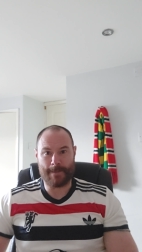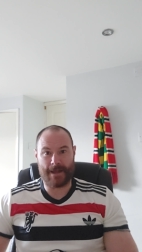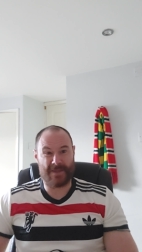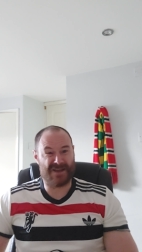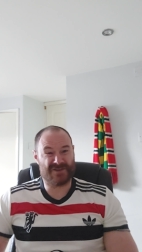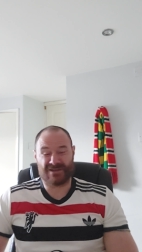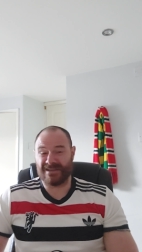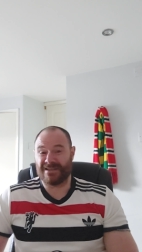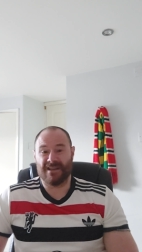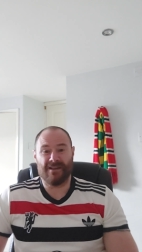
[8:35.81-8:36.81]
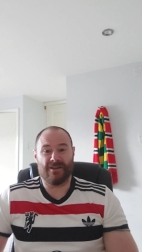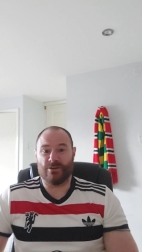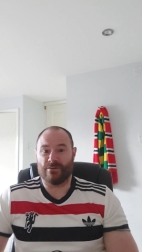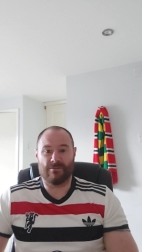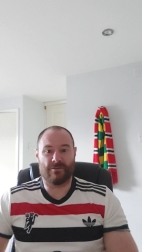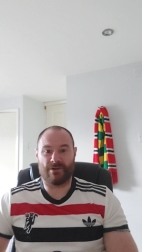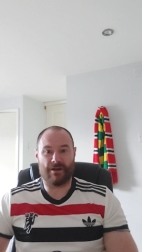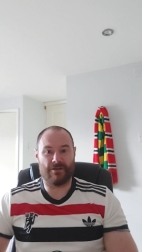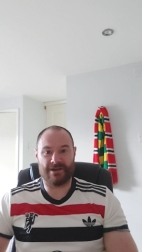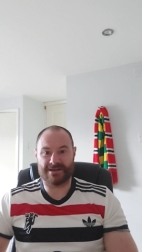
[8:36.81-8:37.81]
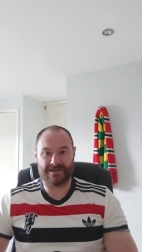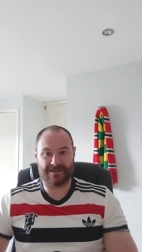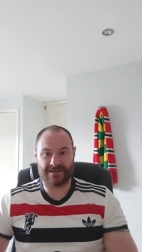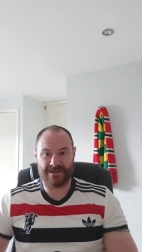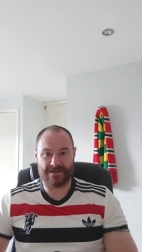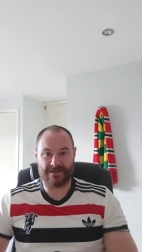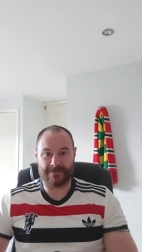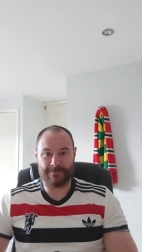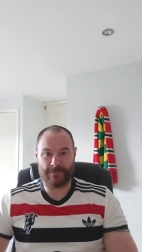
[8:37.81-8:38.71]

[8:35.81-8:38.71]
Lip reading: and that just continued throughout the rest of the season.